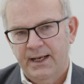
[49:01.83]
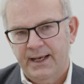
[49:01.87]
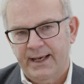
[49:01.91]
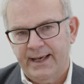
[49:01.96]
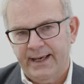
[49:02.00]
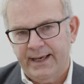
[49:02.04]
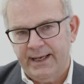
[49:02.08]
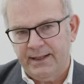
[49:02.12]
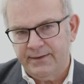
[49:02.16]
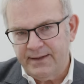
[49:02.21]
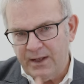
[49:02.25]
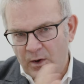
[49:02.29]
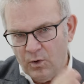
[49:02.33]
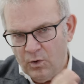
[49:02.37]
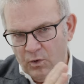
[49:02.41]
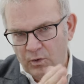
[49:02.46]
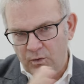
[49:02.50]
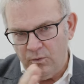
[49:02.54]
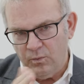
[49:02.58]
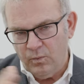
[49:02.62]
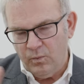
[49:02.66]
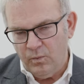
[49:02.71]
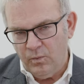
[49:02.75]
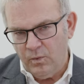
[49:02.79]
And they
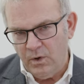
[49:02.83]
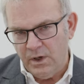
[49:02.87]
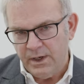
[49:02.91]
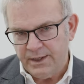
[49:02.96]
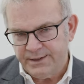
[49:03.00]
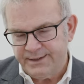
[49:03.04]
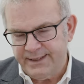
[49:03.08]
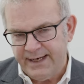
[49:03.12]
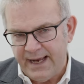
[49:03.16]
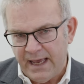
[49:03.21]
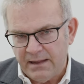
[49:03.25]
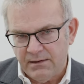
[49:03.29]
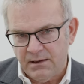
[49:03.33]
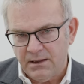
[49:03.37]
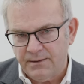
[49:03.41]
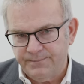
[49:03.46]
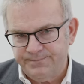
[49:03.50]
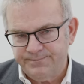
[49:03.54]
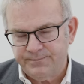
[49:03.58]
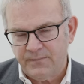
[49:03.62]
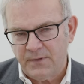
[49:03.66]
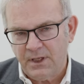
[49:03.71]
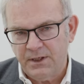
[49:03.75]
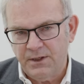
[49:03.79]
all work together,
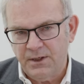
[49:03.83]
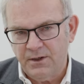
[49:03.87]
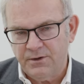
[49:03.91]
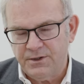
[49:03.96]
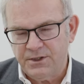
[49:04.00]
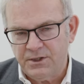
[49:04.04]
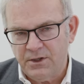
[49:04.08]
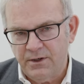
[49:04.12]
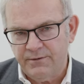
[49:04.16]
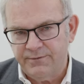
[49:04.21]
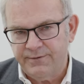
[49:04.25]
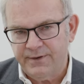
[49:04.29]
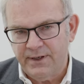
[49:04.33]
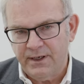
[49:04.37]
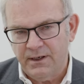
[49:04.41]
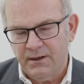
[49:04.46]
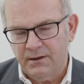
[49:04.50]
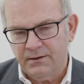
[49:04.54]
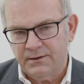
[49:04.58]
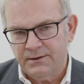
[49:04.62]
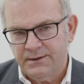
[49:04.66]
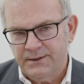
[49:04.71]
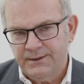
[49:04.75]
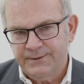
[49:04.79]
you know, so if
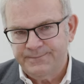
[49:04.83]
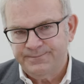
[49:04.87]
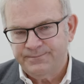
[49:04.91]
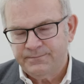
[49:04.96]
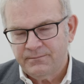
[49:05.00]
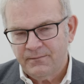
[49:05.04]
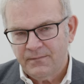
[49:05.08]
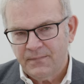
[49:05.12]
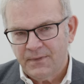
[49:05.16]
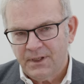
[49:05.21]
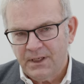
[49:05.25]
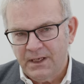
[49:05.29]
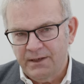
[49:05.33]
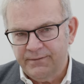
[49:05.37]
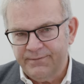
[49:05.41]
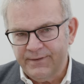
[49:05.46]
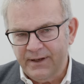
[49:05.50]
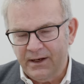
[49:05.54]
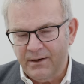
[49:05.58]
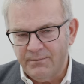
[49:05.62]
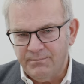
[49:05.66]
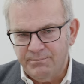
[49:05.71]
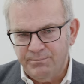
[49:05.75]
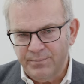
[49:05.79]
they're
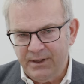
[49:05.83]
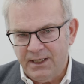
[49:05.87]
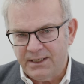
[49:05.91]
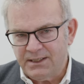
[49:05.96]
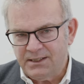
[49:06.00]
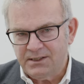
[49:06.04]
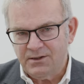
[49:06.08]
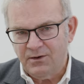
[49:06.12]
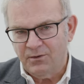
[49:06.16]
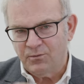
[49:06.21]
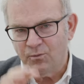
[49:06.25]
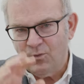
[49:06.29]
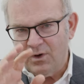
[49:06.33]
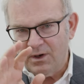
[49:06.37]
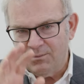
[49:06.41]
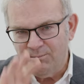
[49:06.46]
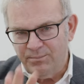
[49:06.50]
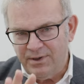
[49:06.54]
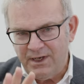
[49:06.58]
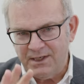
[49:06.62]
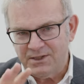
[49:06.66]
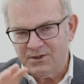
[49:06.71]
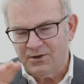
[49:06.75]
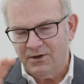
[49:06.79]
plus on one,
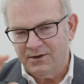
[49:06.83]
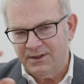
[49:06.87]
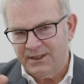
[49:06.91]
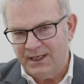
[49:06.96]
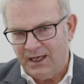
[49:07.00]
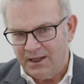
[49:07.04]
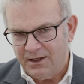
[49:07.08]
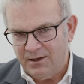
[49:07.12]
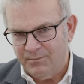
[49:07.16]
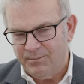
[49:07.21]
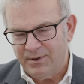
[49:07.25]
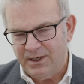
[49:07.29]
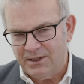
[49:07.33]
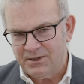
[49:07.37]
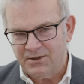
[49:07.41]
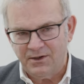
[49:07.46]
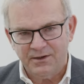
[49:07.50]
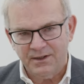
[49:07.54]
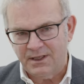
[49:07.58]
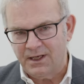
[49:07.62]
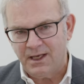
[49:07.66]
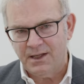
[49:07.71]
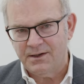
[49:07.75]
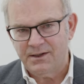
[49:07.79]
plus on the other,
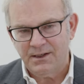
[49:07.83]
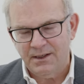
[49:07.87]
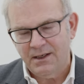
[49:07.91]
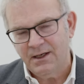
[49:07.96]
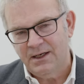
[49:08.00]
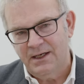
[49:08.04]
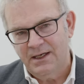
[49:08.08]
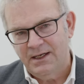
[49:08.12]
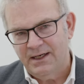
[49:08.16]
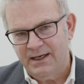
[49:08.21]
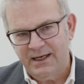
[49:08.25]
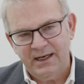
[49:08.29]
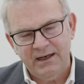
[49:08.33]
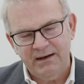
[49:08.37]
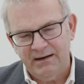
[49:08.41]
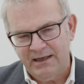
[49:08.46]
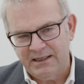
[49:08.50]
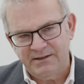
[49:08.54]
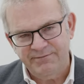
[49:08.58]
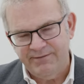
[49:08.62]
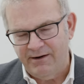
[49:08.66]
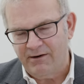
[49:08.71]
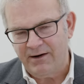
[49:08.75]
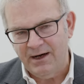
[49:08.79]

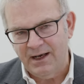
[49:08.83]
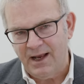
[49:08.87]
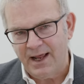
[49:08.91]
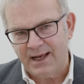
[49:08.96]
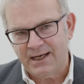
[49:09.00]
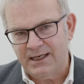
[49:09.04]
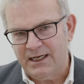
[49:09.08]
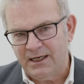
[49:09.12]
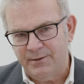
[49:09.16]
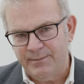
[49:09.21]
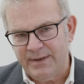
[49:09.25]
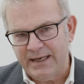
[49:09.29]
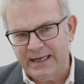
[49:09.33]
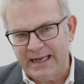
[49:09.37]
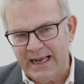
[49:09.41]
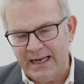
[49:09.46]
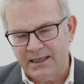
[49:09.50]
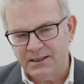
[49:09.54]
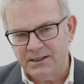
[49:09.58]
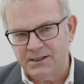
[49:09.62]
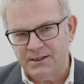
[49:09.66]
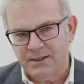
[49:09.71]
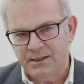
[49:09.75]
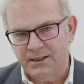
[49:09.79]
it's very likely to be
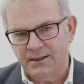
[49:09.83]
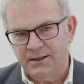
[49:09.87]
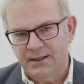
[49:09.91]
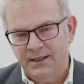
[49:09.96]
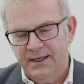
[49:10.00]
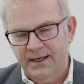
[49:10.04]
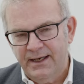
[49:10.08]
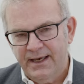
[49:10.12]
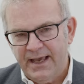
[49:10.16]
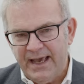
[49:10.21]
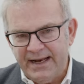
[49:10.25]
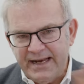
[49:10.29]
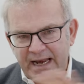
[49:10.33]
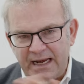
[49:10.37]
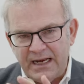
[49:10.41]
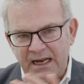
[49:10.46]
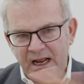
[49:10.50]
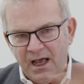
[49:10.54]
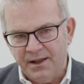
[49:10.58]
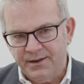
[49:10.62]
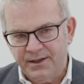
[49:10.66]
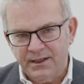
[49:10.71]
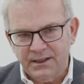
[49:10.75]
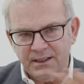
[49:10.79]
cancer, and any
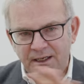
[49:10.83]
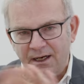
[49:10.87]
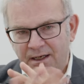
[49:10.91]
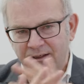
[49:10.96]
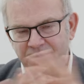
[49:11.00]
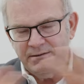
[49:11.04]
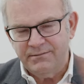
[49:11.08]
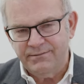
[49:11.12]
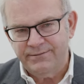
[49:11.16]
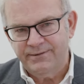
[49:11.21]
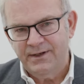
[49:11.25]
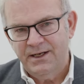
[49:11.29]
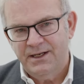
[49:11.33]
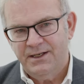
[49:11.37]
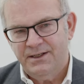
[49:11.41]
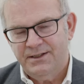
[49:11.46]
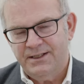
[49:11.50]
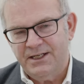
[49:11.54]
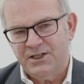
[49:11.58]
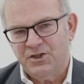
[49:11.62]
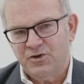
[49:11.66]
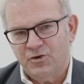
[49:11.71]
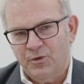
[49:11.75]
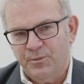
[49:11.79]
other kind of
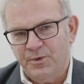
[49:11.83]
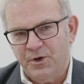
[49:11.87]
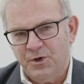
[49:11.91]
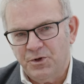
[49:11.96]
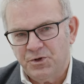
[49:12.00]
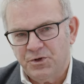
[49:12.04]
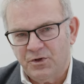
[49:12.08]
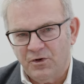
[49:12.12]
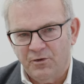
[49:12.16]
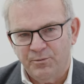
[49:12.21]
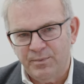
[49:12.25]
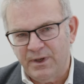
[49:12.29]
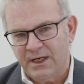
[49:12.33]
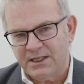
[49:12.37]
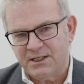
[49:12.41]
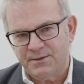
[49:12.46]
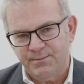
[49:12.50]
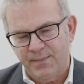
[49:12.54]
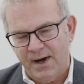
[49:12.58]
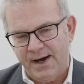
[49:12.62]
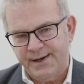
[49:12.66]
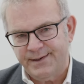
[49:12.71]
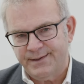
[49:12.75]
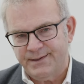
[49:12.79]
distribution or plus
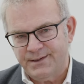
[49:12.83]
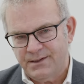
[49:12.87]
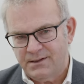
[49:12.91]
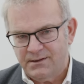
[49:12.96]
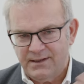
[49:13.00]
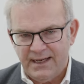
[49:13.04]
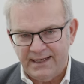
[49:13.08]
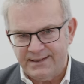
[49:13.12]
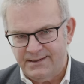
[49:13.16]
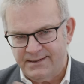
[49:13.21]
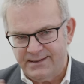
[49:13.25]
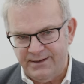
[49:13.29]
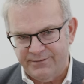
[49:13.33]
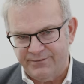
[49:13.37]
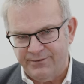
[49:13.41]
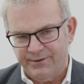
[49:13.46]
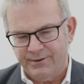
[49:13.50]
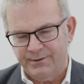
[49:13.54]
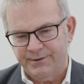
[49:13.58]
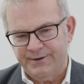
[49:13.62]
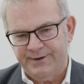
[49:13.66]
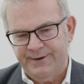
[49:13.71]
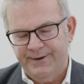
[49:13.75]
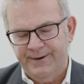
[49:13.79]
minus has
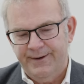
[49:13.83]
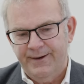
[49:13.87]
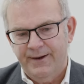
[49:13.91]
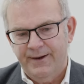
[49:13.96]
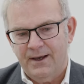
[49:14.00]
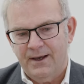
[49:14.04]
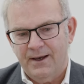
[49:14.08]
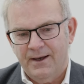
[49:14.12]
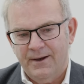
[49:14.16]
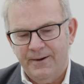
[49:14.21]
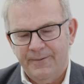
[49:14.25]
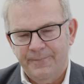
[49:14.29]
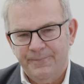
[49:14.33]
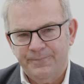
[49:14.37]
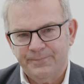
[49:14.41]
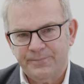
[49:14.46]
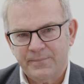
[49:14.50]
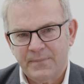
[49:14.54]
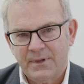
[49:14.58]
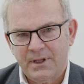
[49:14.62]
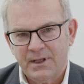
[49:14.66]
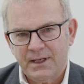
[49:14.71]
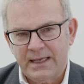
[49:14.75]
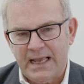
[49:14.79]
different
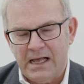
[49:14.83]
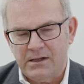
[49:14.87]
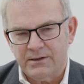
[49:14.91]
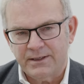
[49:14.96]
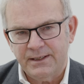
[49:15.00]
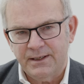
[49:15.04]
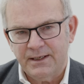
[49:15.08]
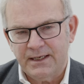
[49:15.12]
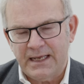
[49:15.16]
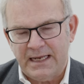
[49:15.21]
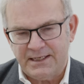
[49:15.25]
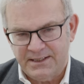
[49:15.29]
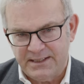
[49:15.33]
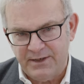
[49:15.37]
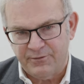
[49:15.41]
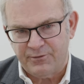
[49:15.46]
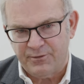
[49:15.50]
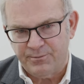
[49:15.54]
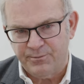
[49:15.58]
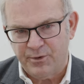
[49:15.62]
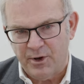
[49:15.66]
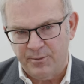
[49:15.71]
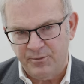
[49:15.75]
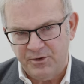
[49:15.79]

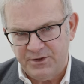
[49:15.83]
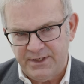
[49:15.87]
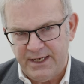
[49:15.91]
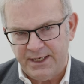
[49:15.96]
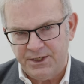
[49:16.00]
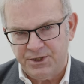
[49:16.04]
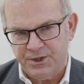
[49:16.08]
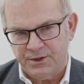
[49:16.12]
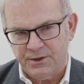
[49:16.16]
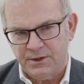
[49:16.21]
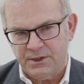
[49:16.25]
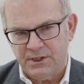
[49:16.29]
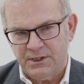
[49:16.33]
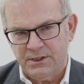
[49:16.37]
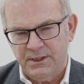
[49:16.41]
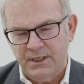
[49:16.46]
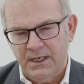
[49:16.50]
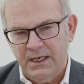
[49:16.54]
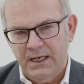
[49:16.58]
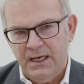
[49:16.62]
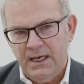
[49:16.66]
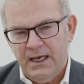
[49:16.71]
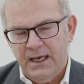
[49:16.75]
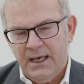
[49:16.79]
permutations.
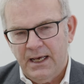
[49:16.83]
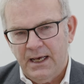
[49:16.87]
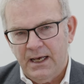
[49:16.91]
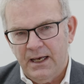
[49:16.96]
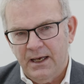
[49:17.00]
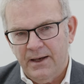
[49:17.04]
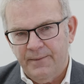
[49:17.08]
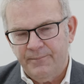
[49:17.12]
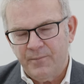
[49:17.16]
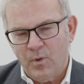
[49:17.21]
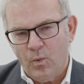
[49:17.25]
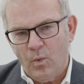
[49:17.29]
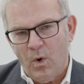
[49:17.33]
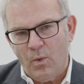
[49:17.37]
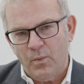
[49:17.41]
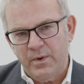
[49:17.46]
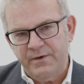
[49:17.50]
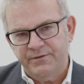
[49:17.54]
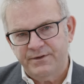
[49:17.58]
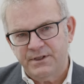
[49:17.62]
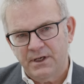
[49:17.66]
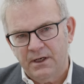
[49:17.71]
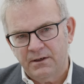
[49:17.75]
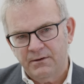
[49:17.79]
What
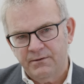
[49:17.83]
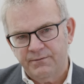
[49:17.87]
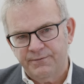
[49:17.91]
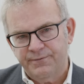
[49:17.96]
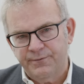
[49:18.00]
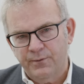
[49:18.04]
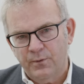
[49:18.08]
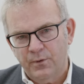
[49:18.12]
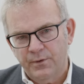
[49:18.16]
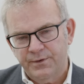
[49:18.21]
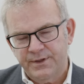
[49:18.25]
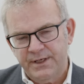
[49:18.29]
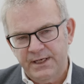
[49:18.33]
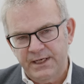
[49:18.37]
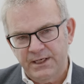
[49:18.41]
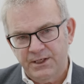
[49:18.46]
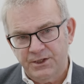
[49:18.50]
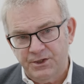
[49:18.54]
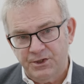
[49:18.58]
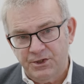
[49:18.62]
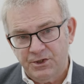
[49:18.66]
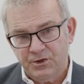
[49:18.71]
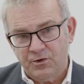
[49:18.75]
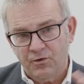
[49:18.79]
we've done for the
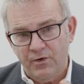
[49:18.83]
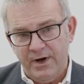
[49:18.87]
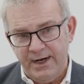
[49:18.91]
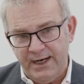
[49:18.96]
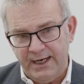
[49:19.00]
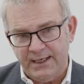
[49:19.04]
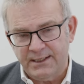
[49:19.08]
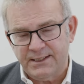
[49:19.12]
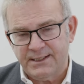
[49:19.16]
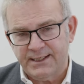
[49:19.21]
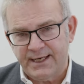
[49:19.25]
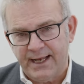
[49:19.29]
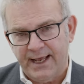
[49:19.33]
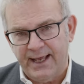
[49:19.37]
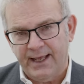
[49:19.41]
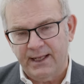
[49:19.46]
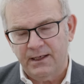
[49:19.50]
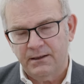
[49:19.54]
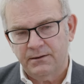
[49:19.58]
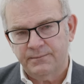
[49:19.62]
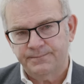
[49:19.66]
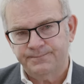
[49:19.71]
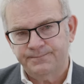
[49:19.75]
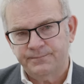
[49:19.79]
screening
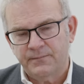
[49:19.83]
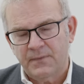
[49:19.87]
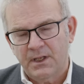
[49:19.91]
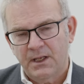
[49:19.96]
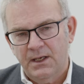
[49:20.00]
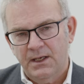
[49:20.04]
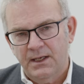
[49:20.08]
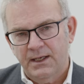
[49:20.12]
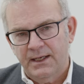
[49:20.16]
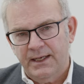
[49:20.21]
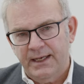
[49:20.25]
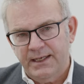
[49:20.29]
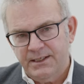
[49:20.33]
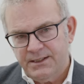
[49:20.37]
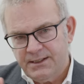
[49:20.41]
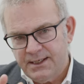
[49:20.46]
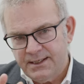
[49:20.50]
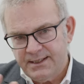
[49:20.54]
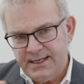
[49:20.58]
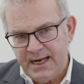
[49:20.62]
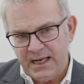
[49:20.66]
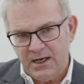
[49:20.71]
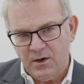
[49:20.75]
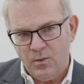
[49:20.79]
scan is to
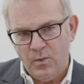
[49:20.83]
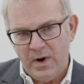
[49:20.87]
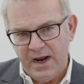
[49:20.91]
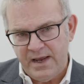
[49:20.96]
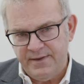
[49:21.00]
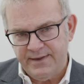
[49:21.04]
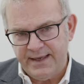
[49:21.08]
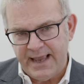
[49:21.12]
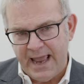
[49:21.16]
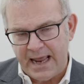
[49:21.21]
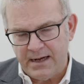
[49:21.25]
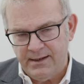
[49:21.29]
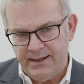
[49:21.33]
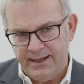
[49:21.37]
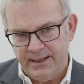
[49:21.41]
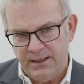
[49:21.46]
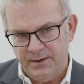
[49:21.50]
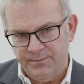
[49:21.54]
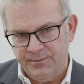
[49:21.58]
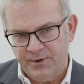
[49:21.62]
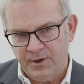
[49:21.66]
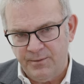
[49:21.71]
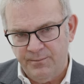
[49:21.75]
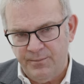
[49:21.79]
take away the
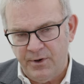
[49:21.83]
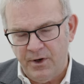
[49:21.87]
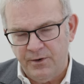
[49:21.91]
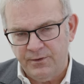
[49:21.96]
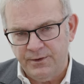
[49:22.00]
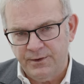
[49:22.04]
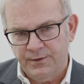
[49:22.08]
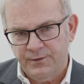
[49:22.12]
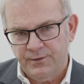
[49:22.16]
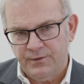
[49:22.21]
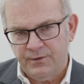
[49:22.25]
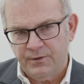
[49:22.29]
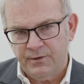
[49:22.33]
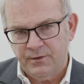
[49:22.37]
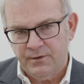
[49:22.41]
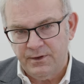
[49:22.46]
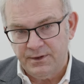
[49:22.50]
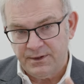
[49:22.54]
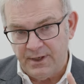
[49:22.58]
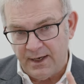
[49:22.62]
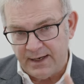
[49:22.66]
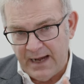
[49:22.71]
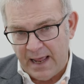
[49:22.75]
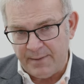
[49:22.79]
gadolinium component, the
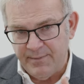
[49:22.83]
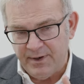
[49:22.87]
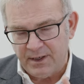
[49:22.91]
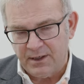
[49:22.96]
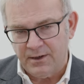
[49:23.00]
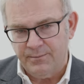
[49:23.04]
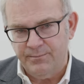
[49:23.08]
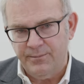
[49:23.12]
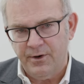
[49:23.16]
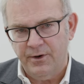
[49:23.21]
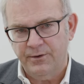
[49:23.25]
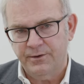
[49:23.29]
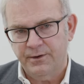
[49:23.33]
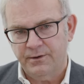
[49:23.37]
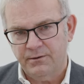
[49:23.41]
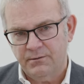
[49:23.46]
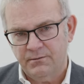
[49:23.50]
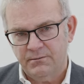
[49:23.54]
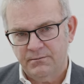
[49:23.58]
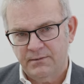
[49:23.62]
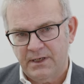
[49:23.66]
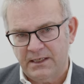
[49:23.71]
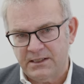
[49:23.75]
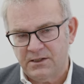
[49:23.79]
dynamic component.
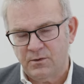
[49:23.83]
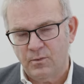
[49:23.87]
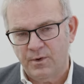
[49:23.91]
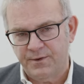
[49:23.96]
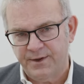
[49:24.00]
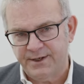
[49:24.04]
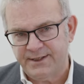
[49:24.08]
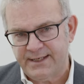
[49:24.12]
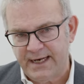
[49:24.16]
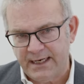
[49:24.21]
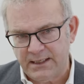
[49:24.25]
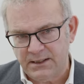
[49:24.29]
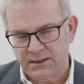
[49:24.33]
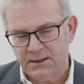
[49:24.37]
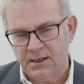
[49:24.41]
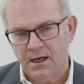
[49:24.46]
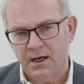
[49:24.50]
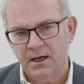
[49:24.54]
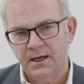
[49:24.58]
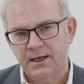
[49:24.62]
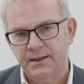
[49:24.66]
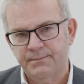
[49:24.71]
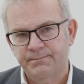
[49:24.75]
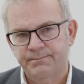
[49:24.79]
That's the one that takes
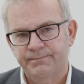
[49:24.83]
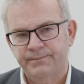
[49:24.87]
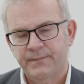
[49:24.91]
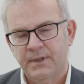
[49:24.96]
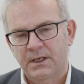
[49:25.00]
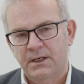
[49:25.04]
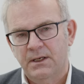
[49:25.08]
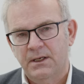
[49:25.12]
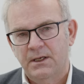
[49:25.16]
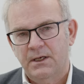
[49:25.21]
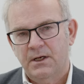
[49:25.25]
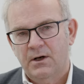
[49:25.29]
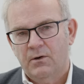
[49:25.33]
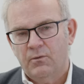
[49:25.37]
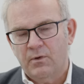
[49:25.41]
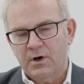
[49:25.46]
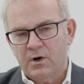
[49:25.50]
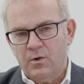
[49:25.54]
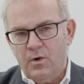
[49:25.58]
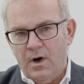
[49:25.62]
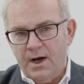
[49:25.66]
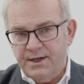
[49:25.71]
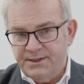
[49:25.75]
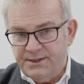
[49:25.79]
time,
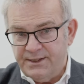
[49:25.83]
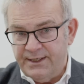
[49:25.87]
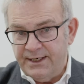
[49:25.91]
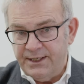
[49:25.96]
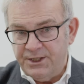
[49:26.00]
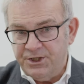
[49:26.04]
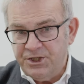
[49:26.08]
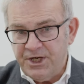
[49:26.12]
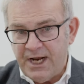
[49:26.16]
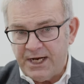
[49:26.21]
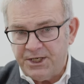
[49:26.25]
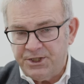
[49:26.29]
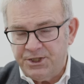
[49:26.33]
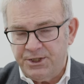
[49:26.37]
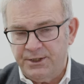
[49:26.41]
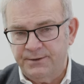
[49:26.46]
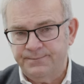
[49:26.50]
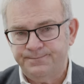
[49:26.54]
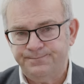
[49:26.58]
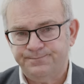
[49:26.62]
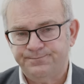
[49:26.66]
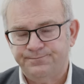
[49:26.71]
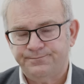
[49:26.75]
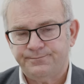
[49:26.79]
requires an
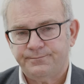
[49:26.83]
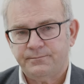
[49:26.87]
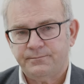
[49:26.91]
injection.